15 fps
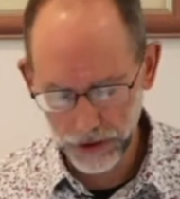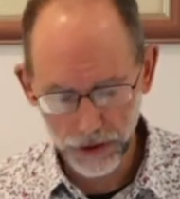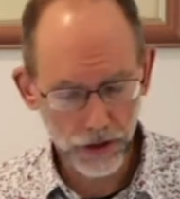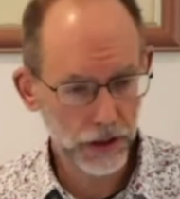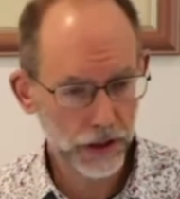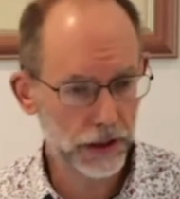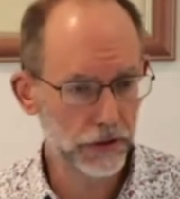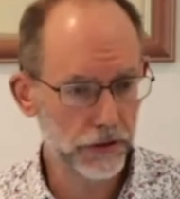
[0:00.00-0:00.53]

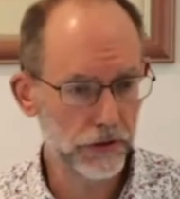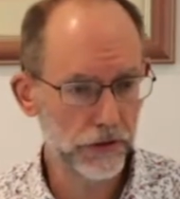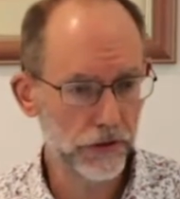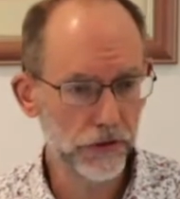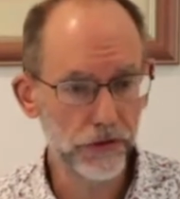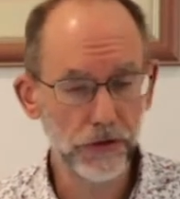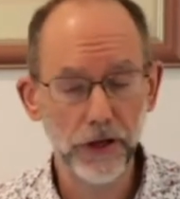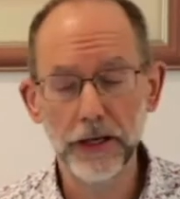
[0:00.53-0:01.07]
in
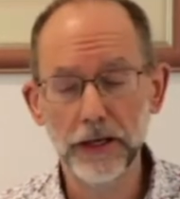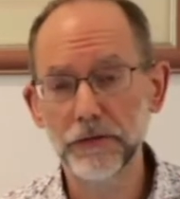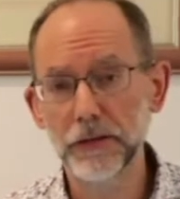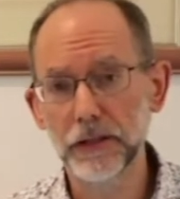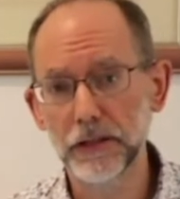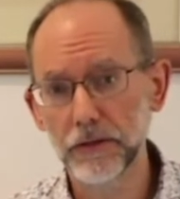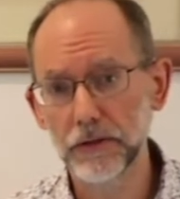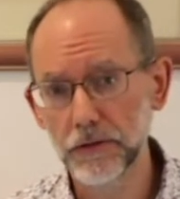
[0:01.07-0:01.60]

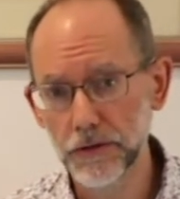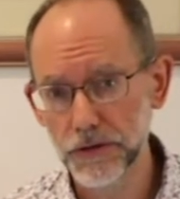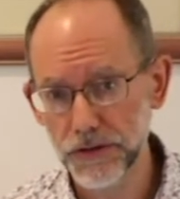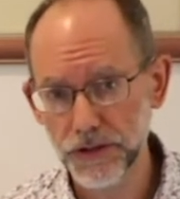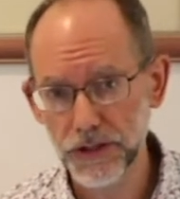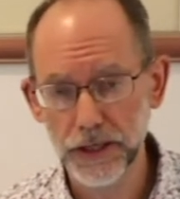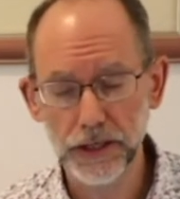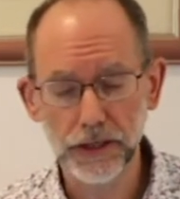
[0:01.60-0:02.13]
saving the
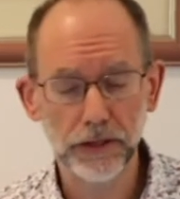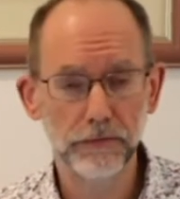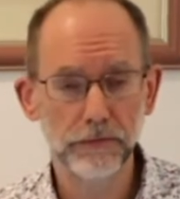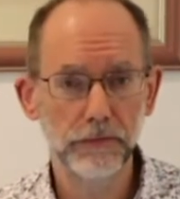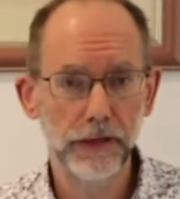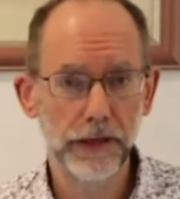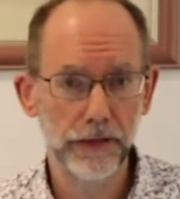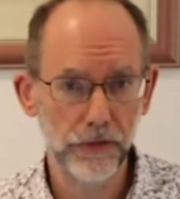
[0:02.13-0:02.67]
sick
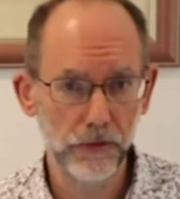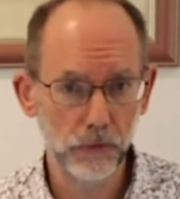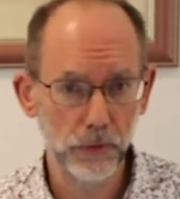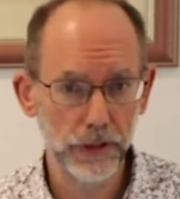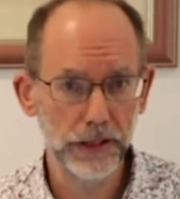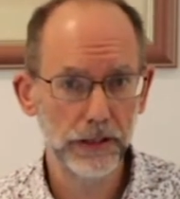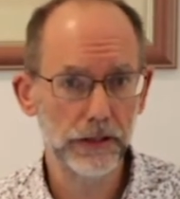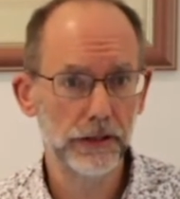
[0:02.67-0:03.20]
and the
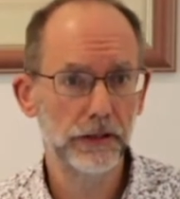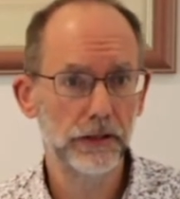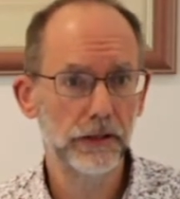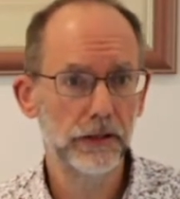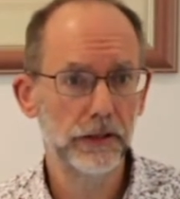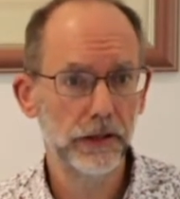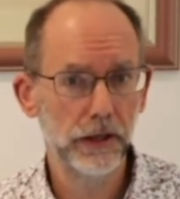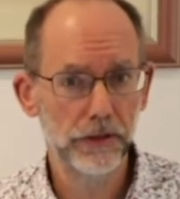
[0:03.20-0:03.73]
weak
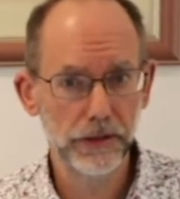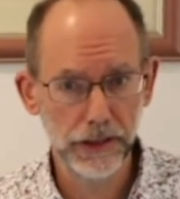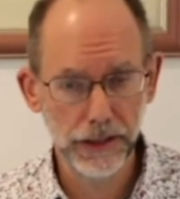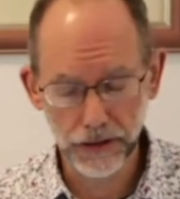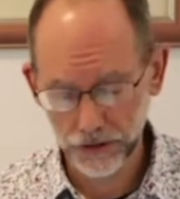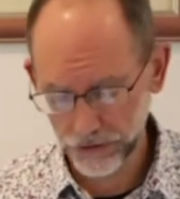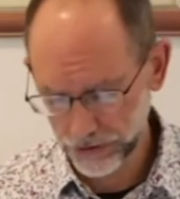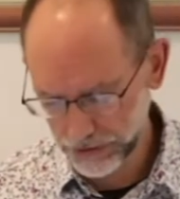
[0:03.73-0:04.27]
and the
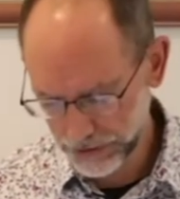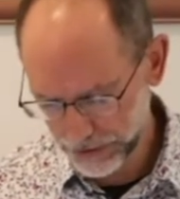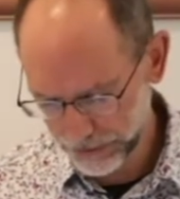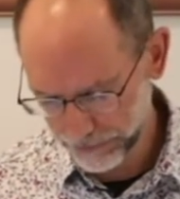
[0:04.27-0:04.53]
elderly.